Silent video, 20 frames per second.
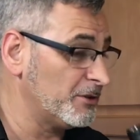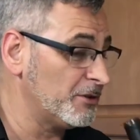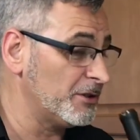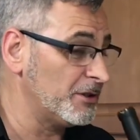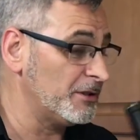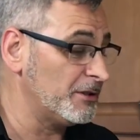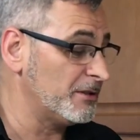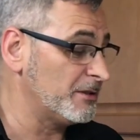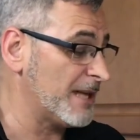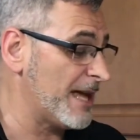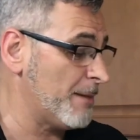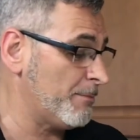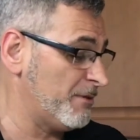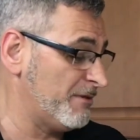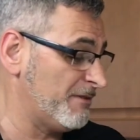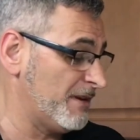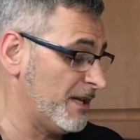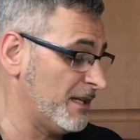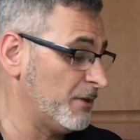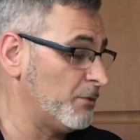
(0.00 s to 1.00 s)
Good
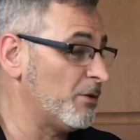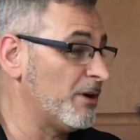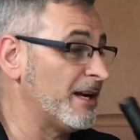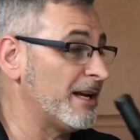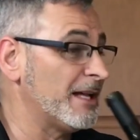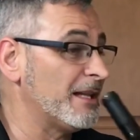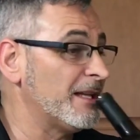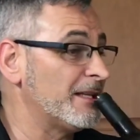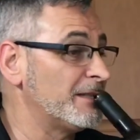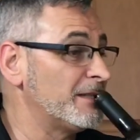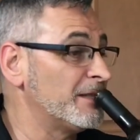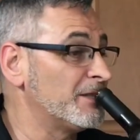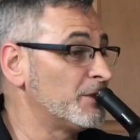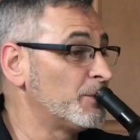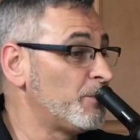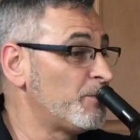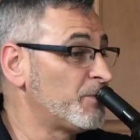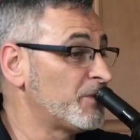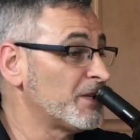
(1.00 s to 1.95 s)
Napa Valley wine. I like this.